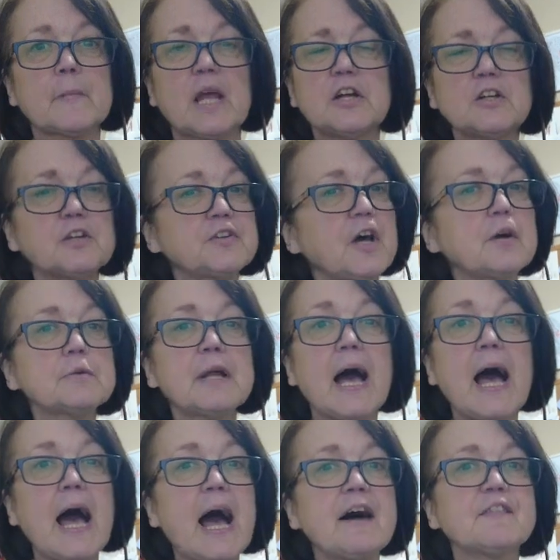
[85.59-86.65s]
you don't
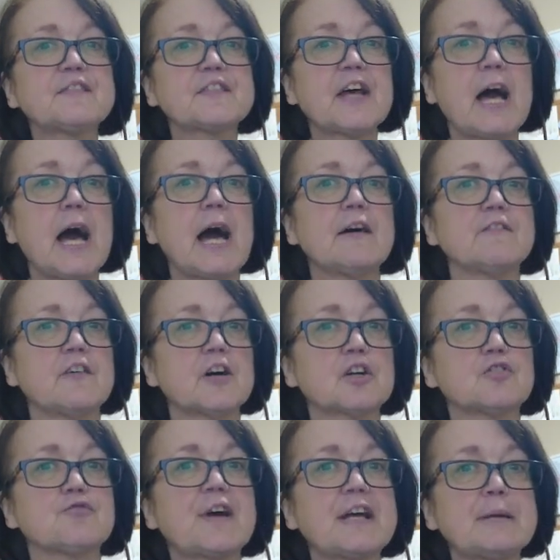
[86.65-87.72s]
have to have a
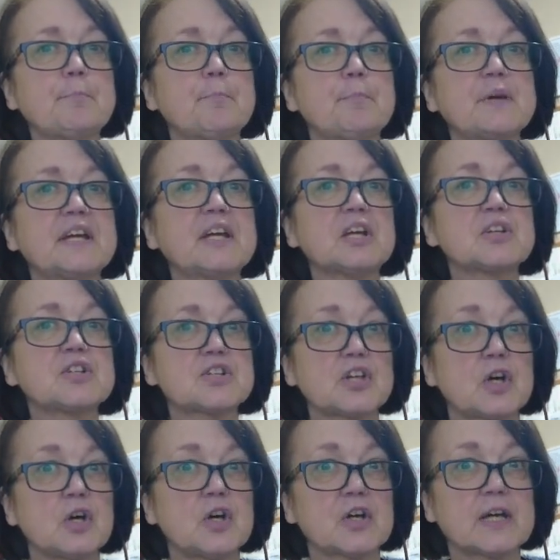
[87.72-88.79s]
great big
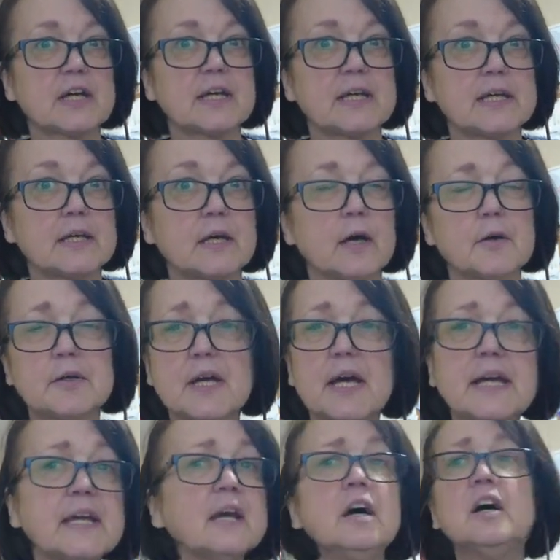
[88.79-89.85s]
turkey,
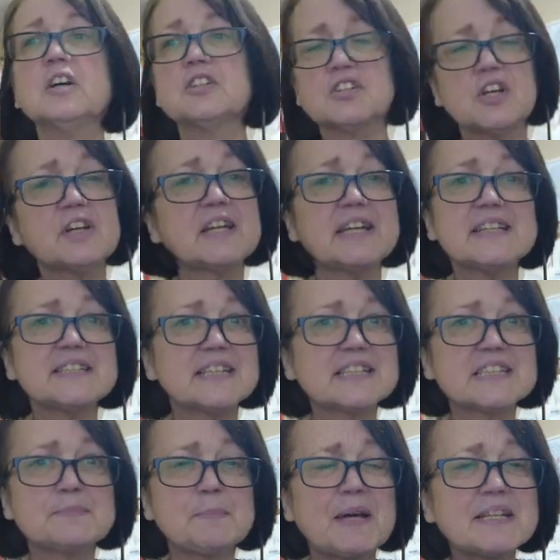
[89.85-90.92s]
okay? Turkey is
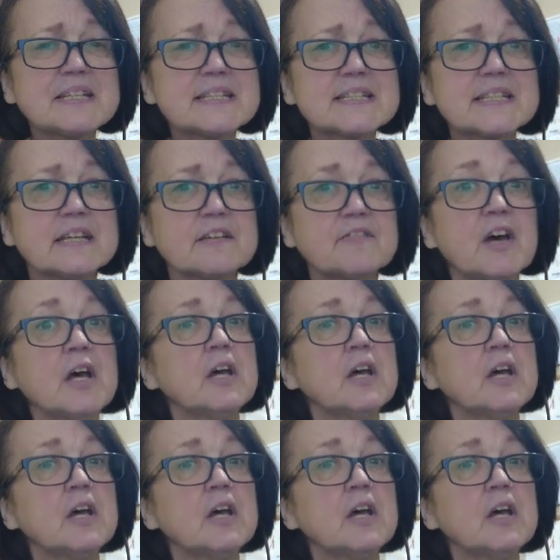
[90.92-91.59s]
expensive.